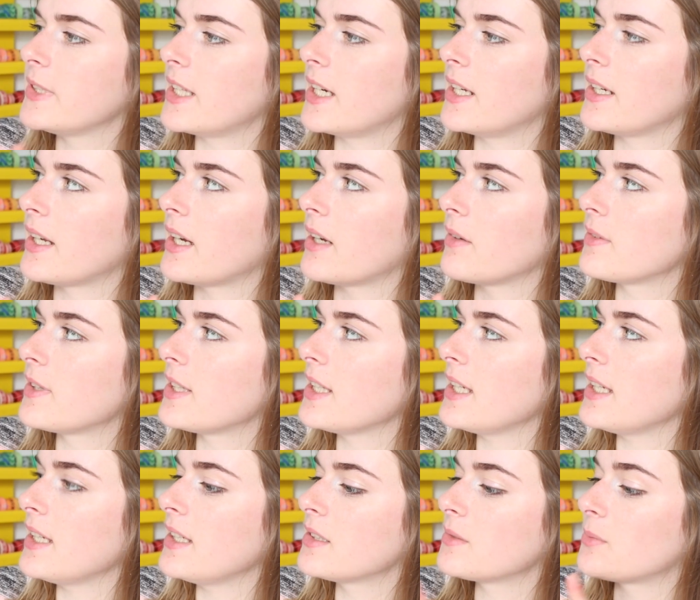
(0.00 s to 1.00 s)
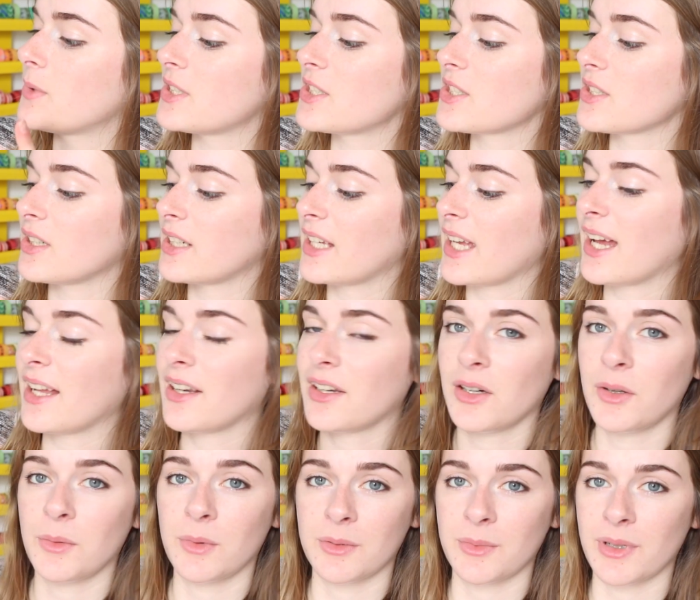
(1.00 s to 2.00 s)
We then have these, which again
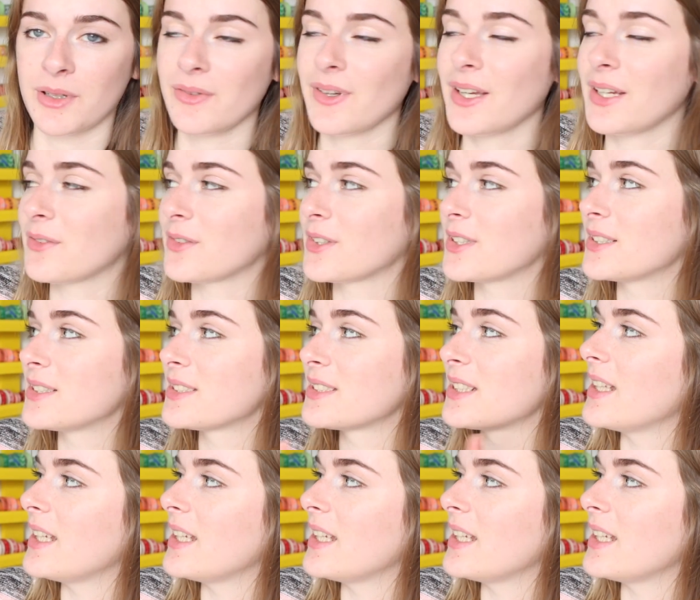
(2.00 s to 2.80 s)
are one of my favourites.